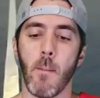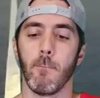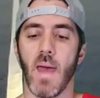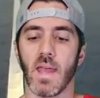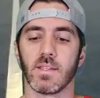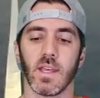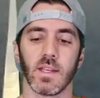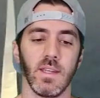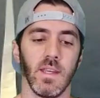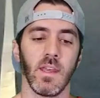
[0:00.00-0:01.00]
Bad
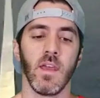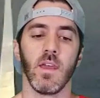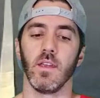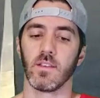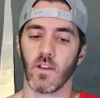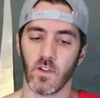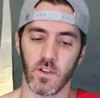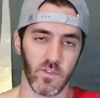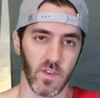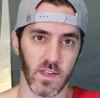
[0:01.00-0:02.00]
technique is hard to
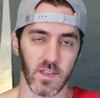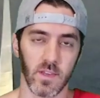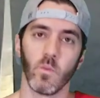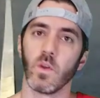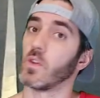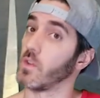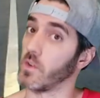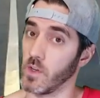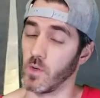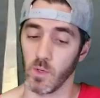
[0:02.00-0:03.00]
fix when you're
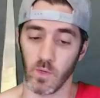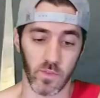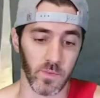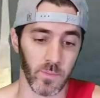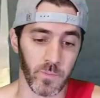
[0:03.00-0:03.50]
learning new moves,